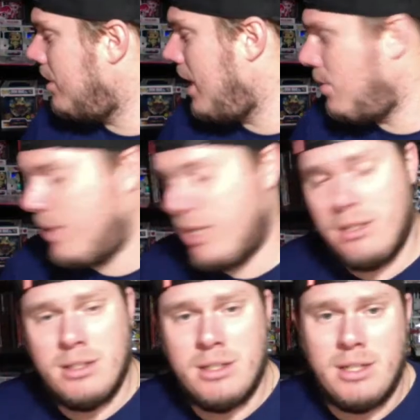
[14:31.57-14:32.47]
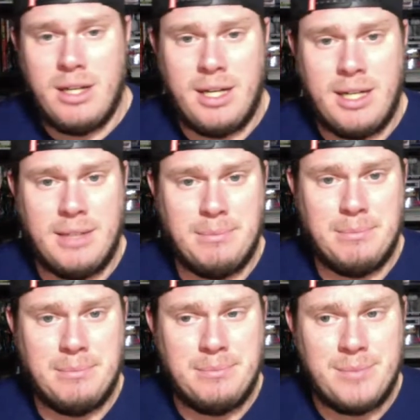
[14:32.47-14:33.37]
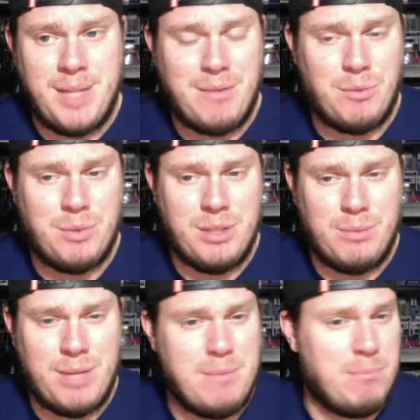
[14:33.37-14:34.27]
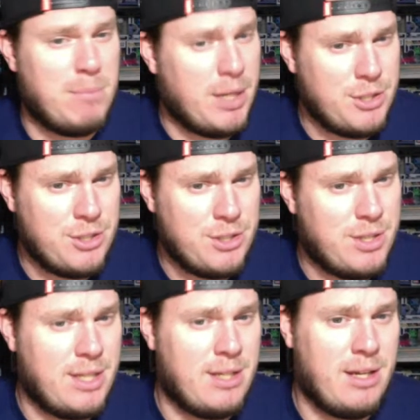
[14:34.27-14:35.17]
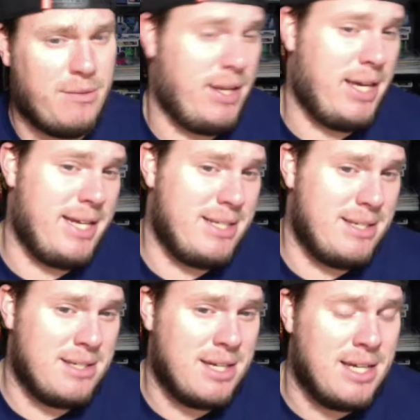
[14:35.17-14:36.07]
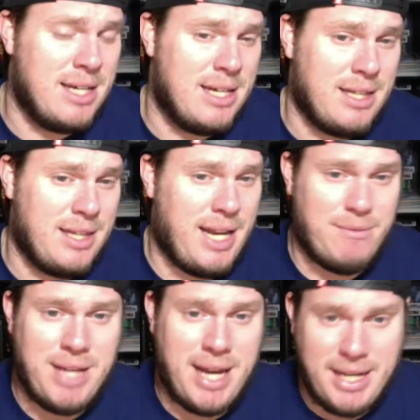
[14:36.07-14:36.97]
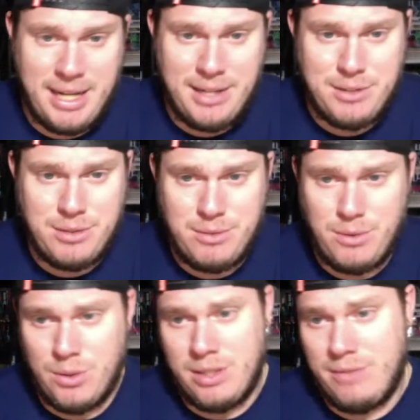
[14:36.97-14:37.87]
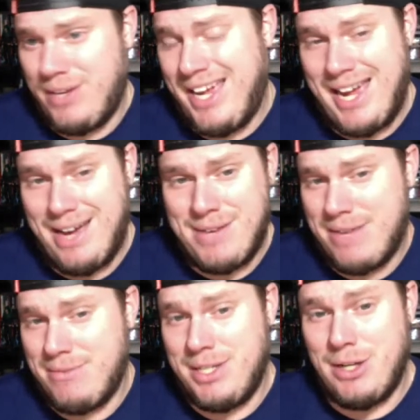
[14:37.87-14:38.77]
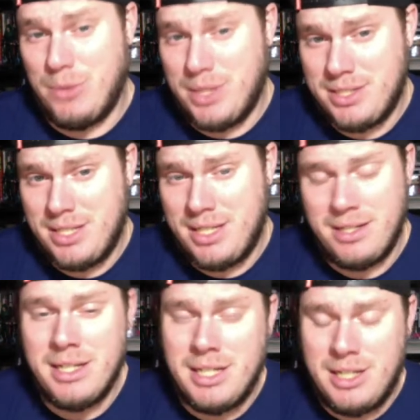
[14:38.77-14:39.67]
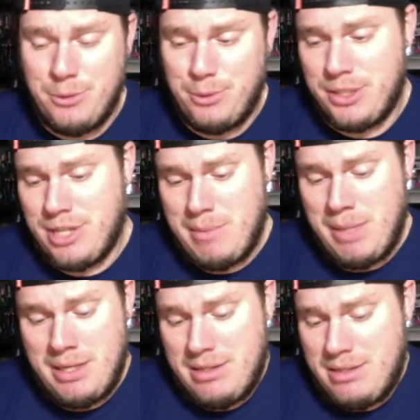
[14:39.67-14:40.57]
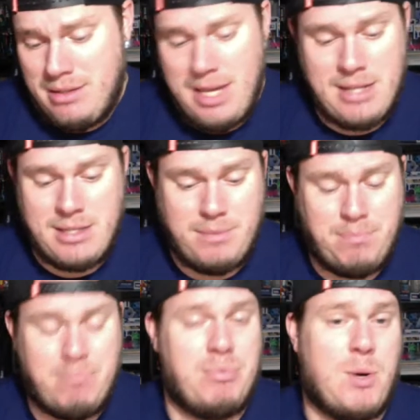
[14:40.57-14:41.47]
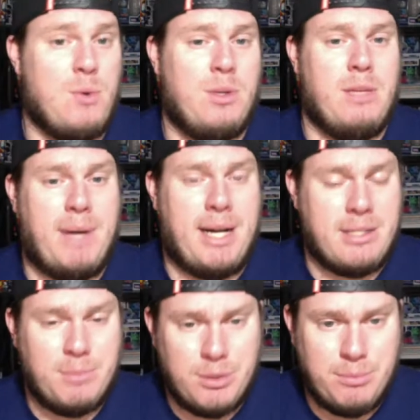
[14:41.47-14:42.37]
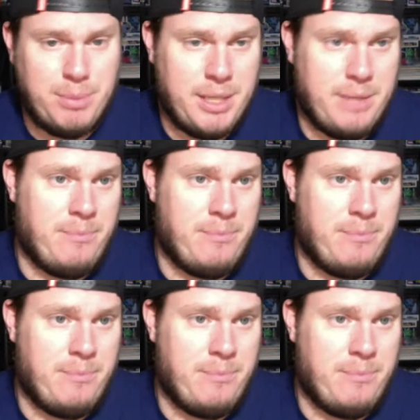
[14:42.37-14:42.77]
Cantwell. Haven't really read much that of his that I've gotten into, or if I have, I haven't noticed it. Which I mean, that's totally possible, but